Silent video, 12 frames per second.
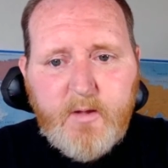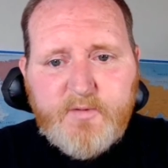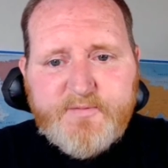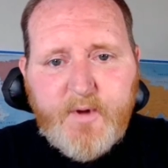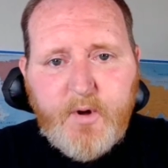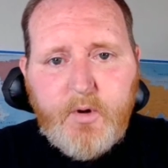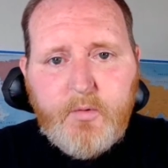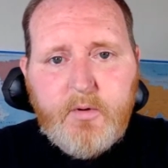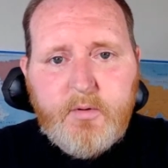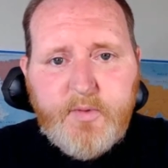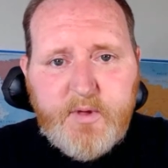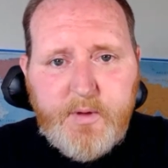
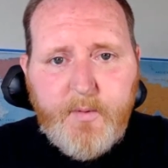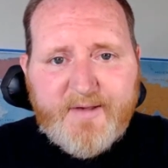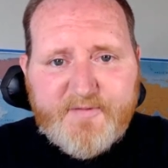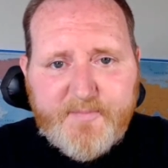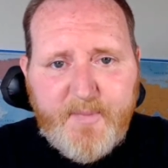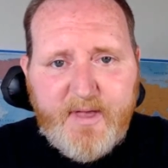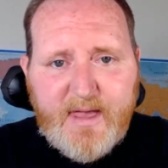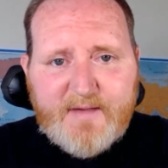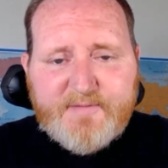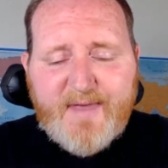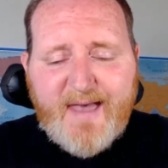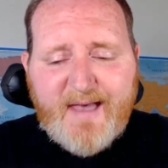So the
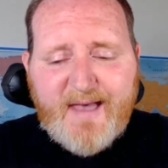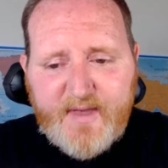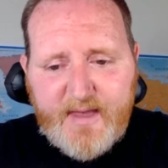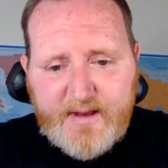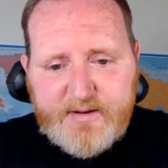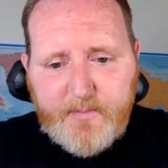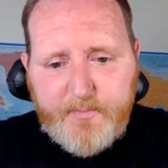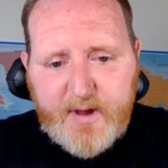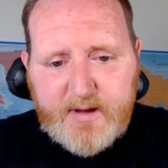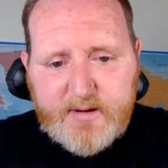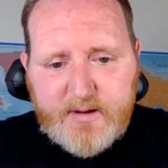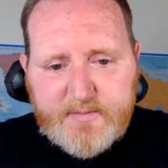USPS has
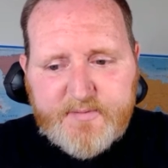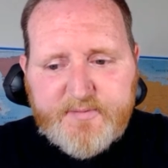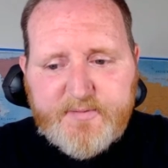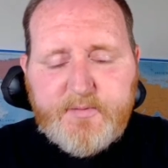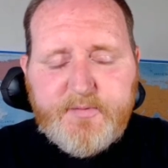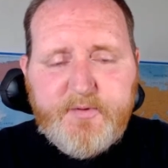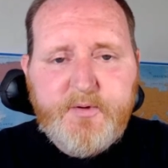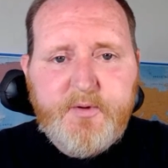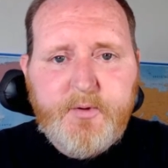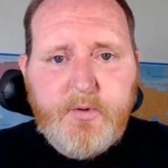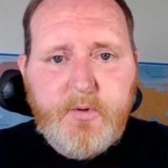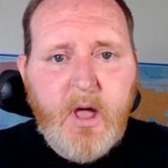independence
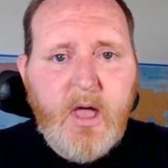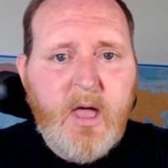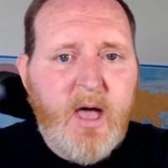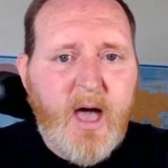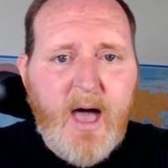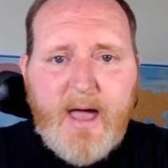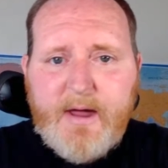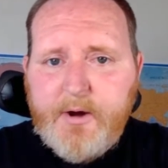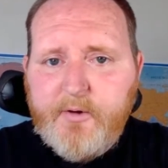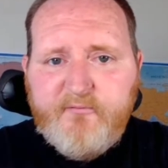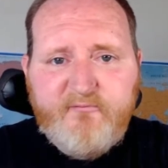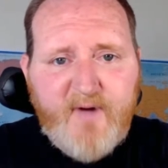to
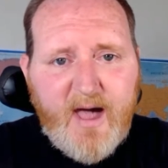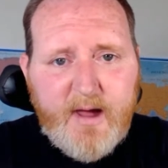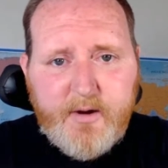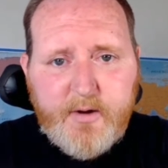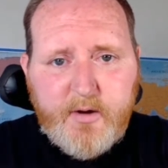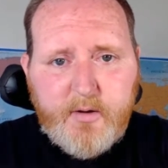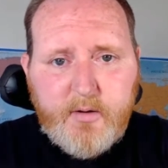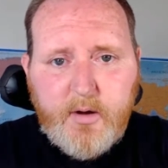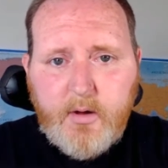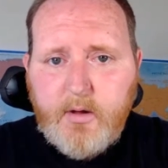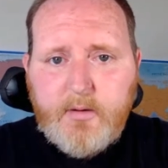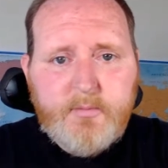hire, fire
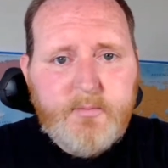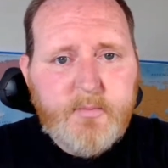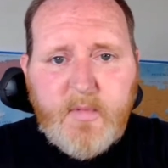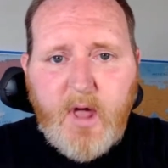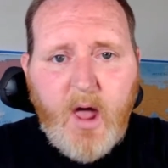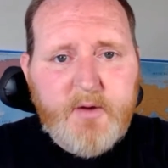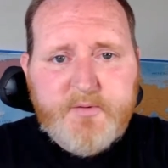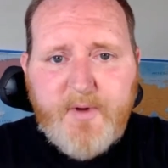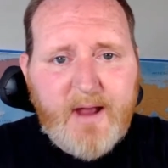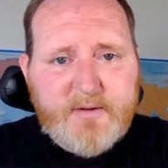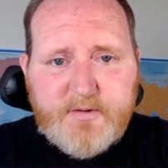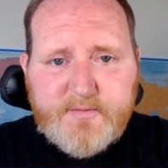
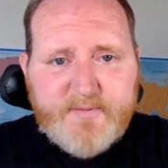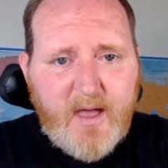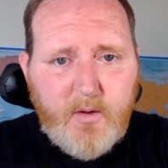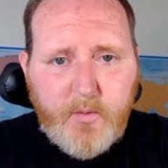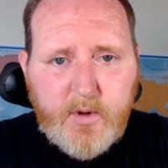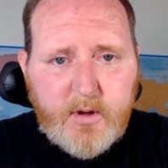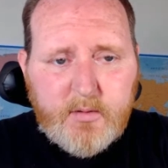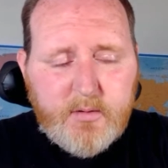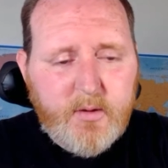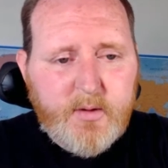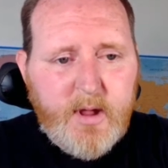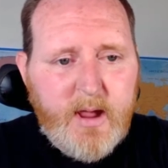contractors at will,
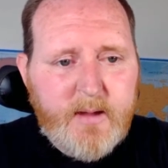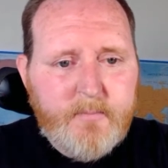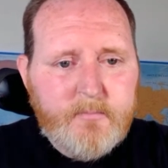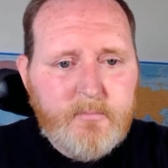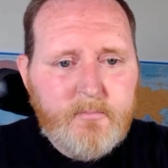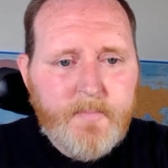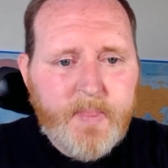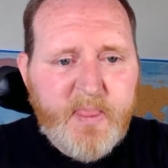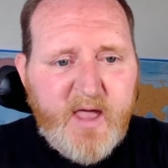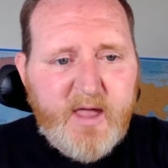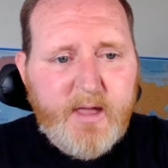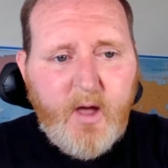okay?
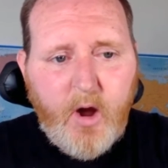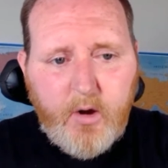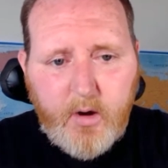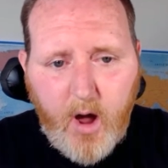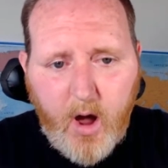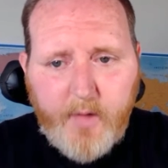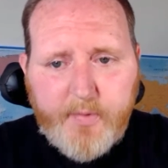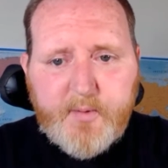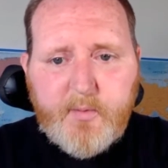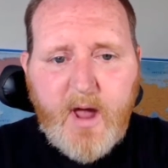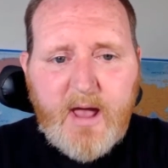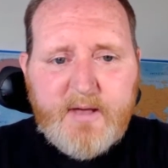They are
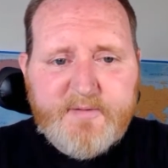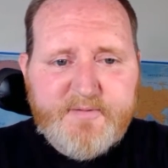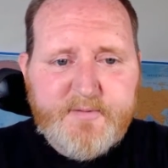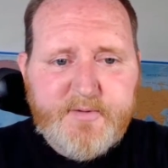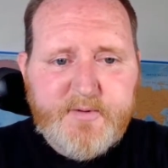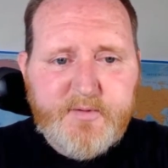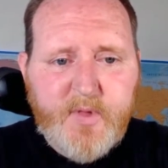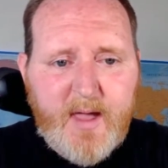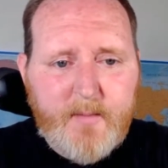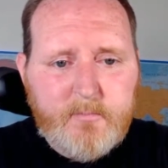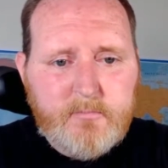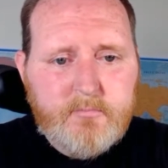authorized to do that.